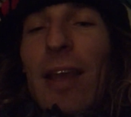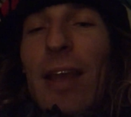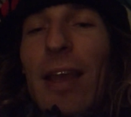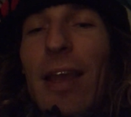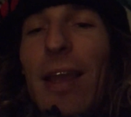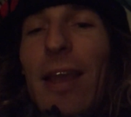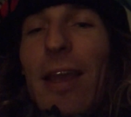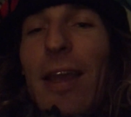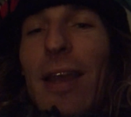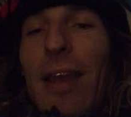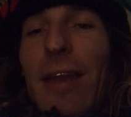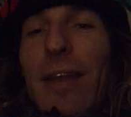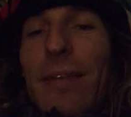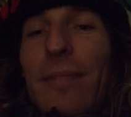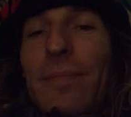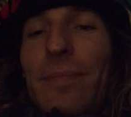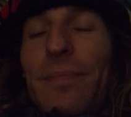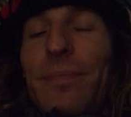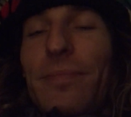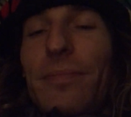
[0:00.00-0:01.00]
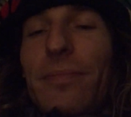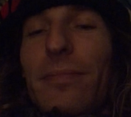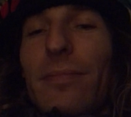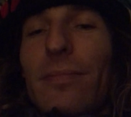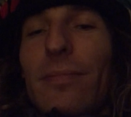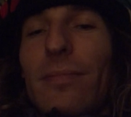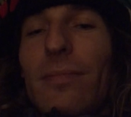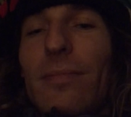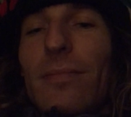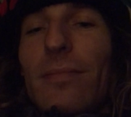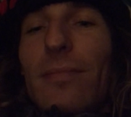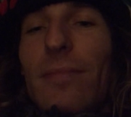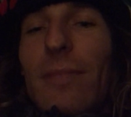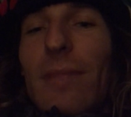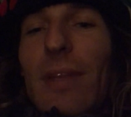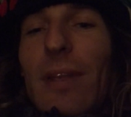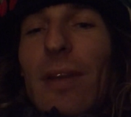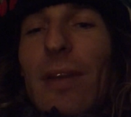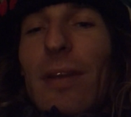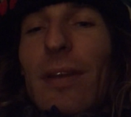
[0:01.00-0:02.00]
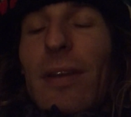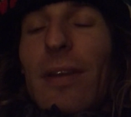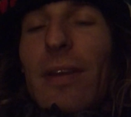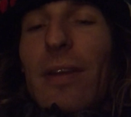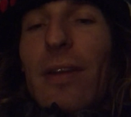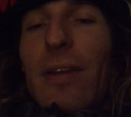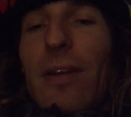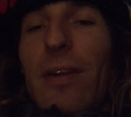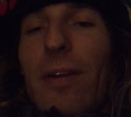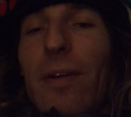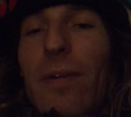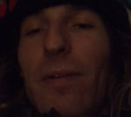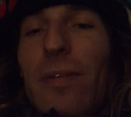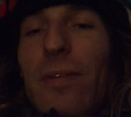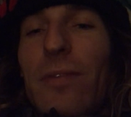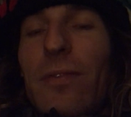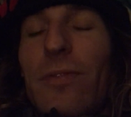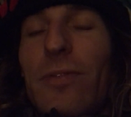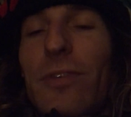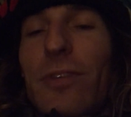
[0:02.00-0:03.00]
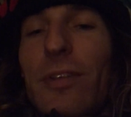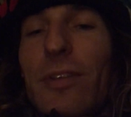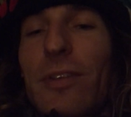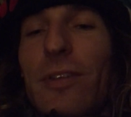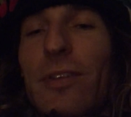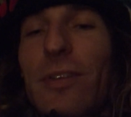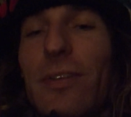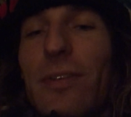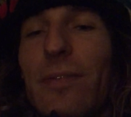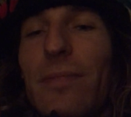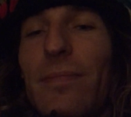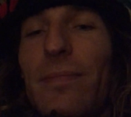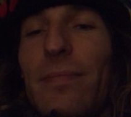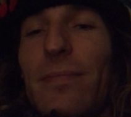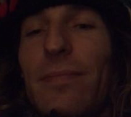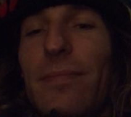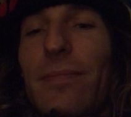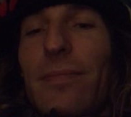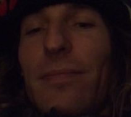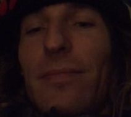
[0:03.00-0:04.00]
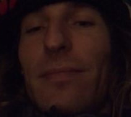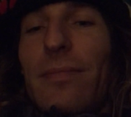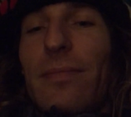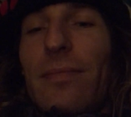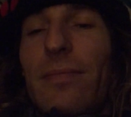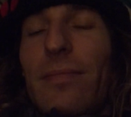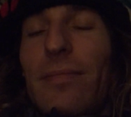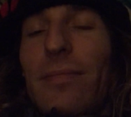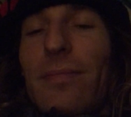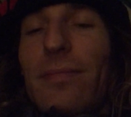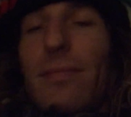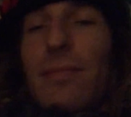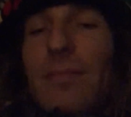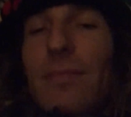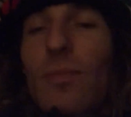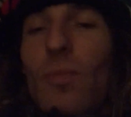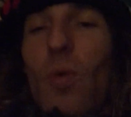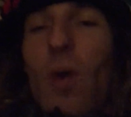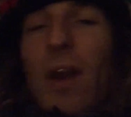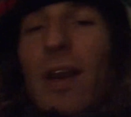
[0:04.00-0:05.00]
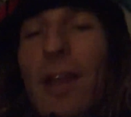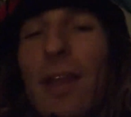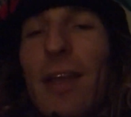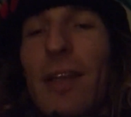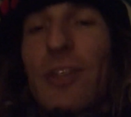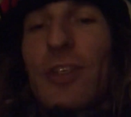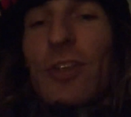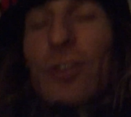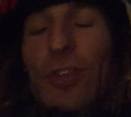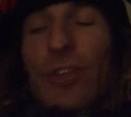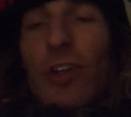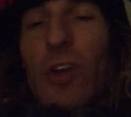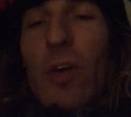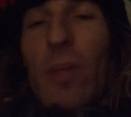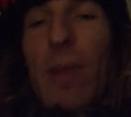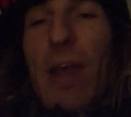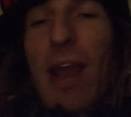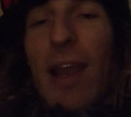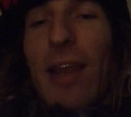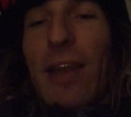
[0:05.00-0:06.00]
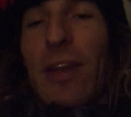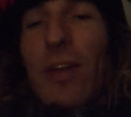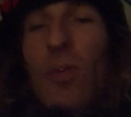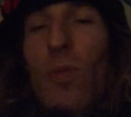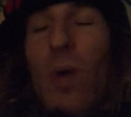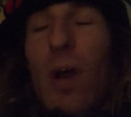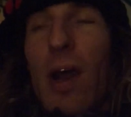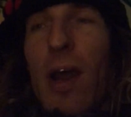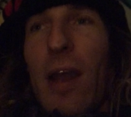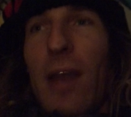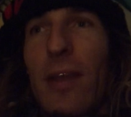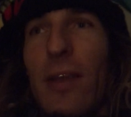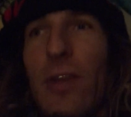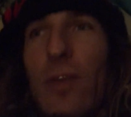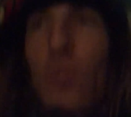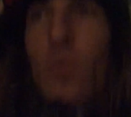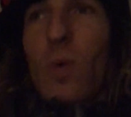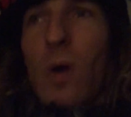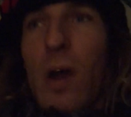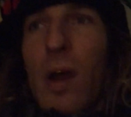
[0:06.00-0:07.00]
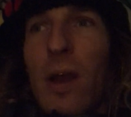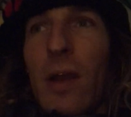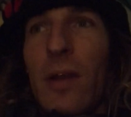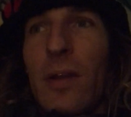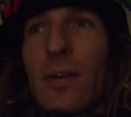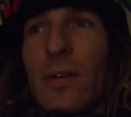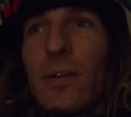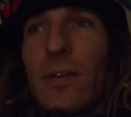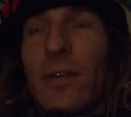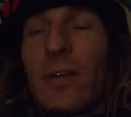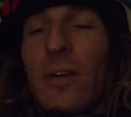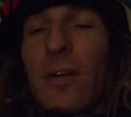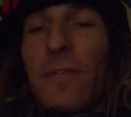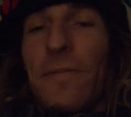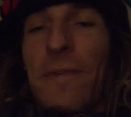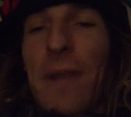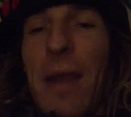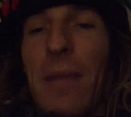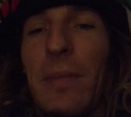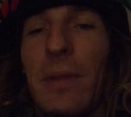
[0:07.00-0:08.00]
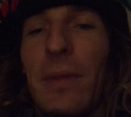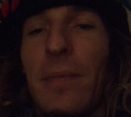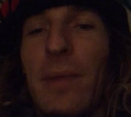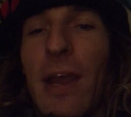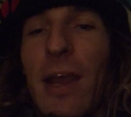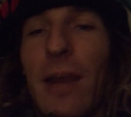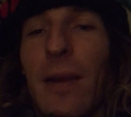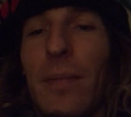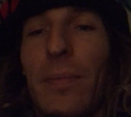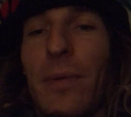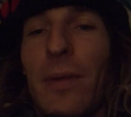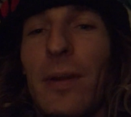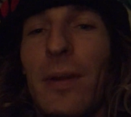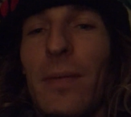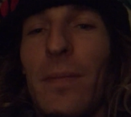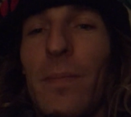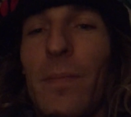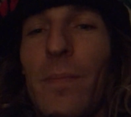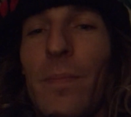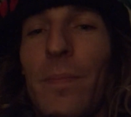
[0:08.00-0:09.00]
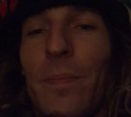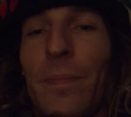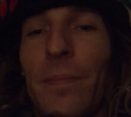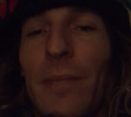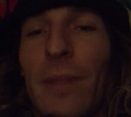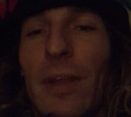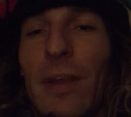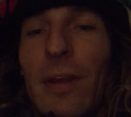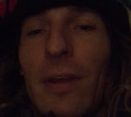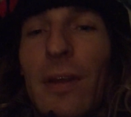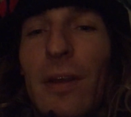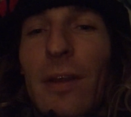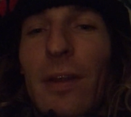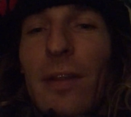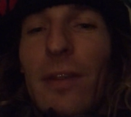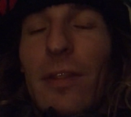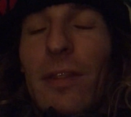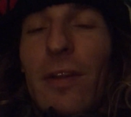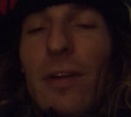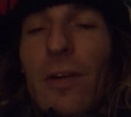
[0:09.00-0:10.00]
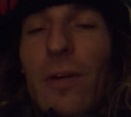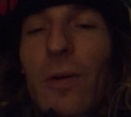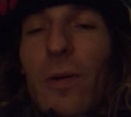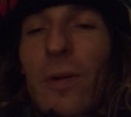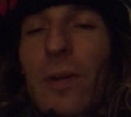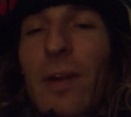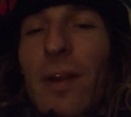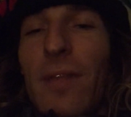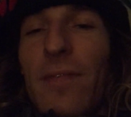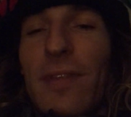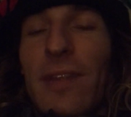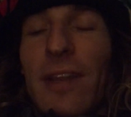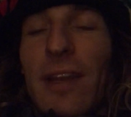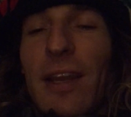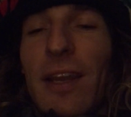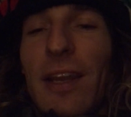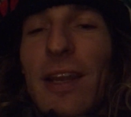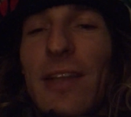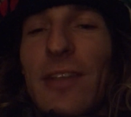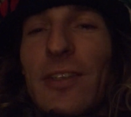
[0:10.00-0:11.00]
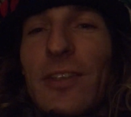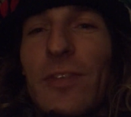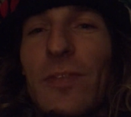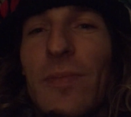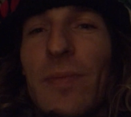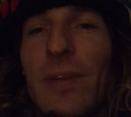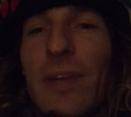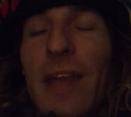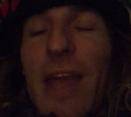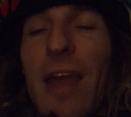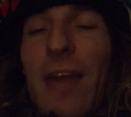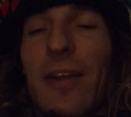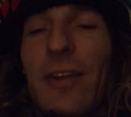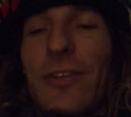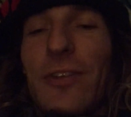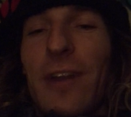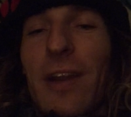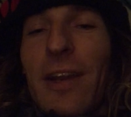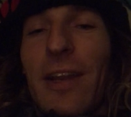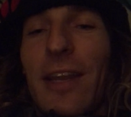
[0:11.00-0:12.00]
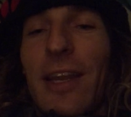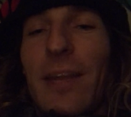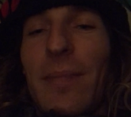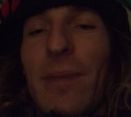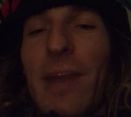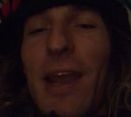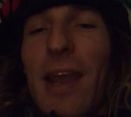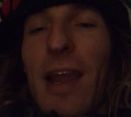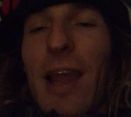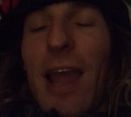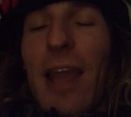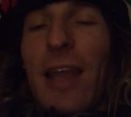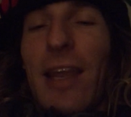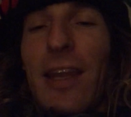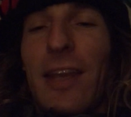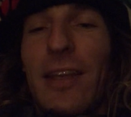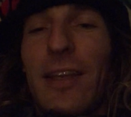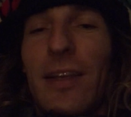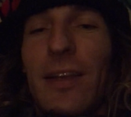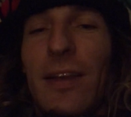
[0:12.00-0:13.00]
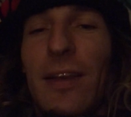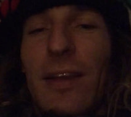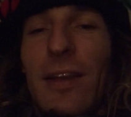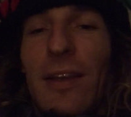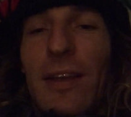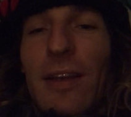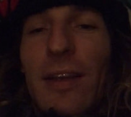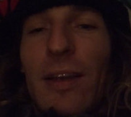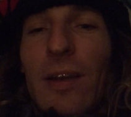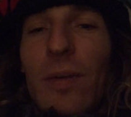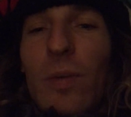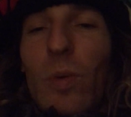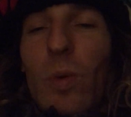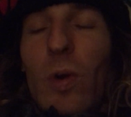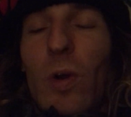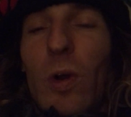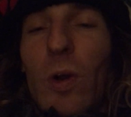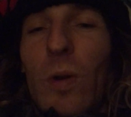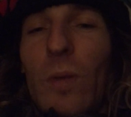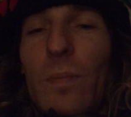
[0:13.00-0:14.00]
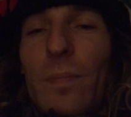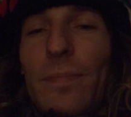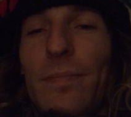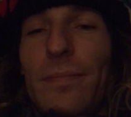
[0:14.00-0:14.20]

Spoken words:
And, you know, you just want to get your soul back, and you want your family back, but they're holding everything against you, but now you're trying to get it back. I get it. Well,